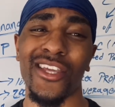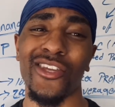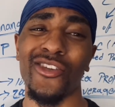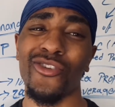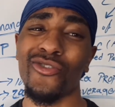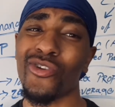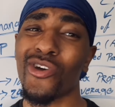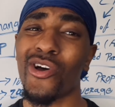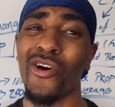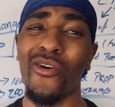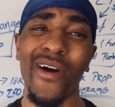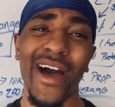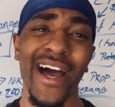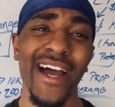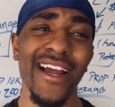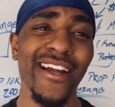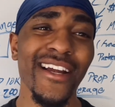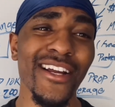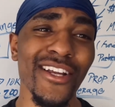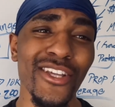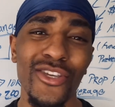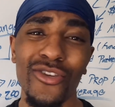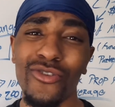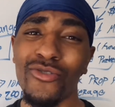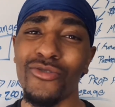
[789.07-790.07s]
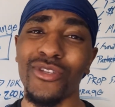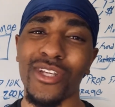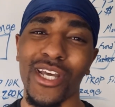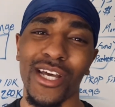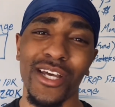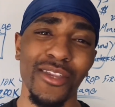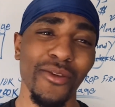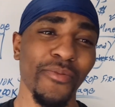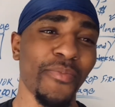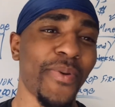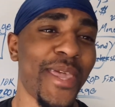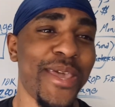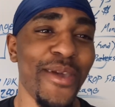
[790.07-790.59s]
You can go out here and use other
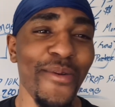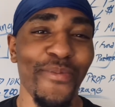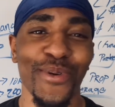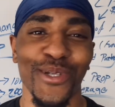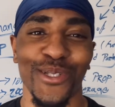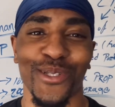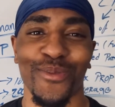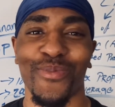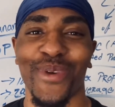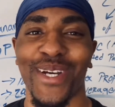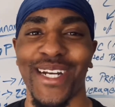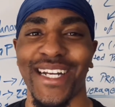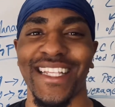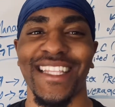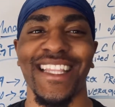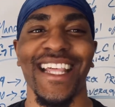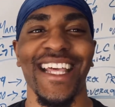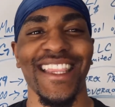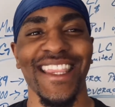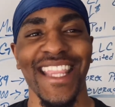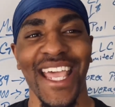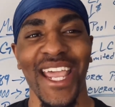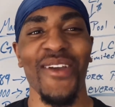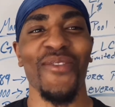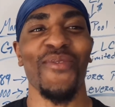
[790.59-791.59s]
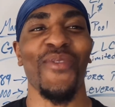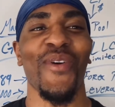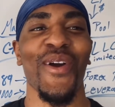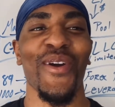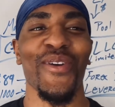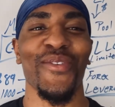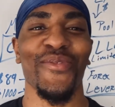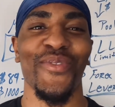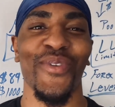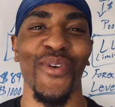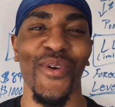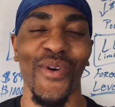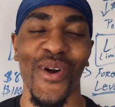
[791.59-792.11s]
people's money that they work
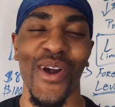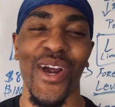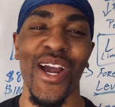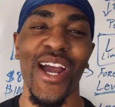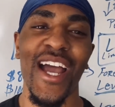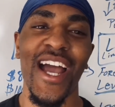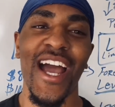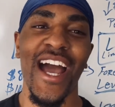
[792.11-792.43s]
for,